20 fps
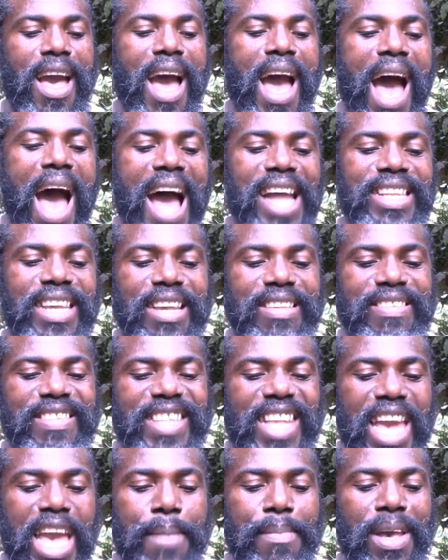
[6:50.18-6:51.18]
and his
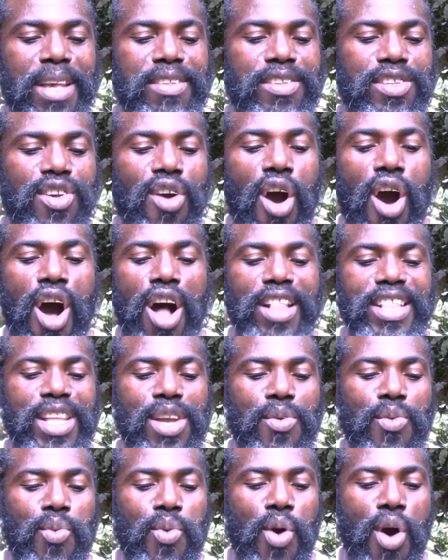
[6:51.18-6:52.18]
name is called
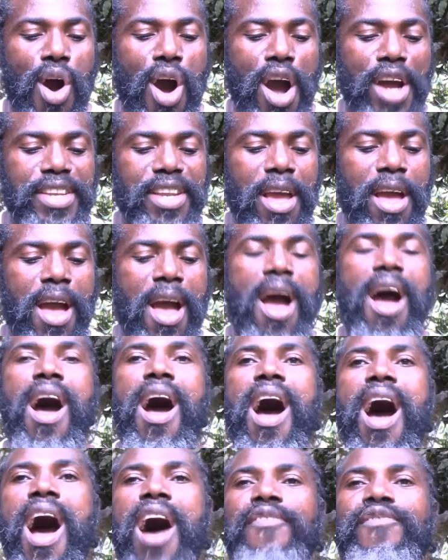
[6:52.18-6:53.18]
the Word
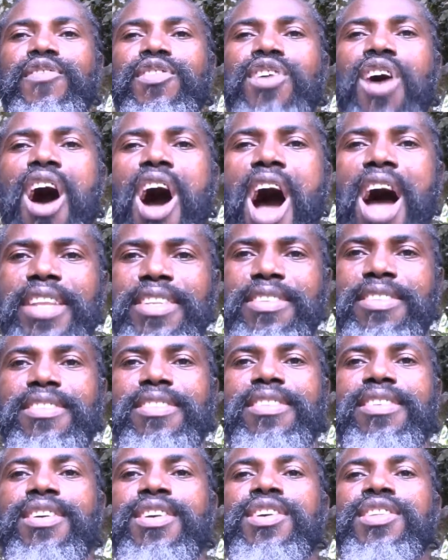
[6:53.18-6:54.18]
of God.
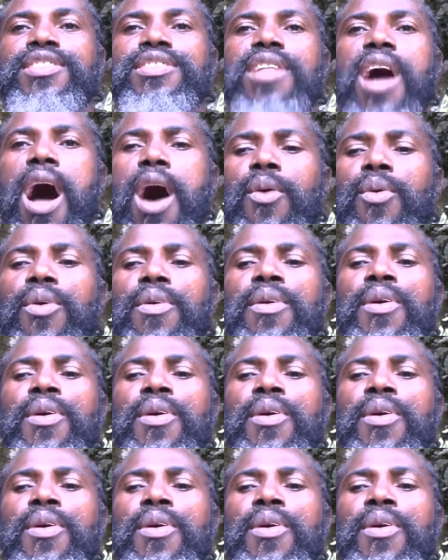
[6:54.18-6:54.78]
Now,